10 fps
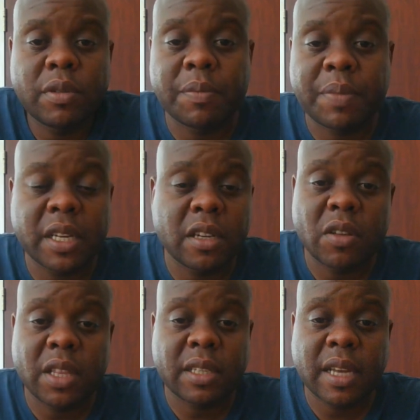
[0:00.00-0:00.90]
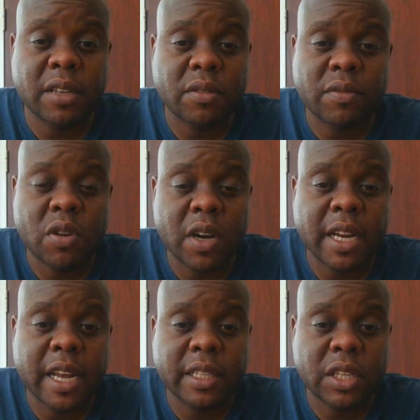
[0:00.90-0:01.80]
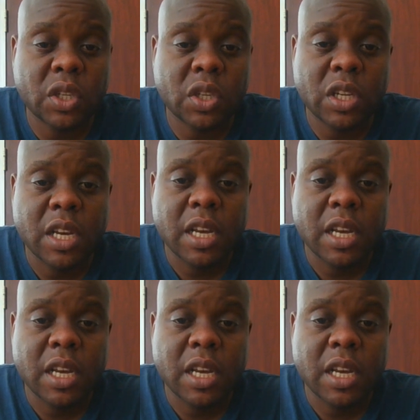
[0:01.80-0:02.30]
depending on the size of your organization.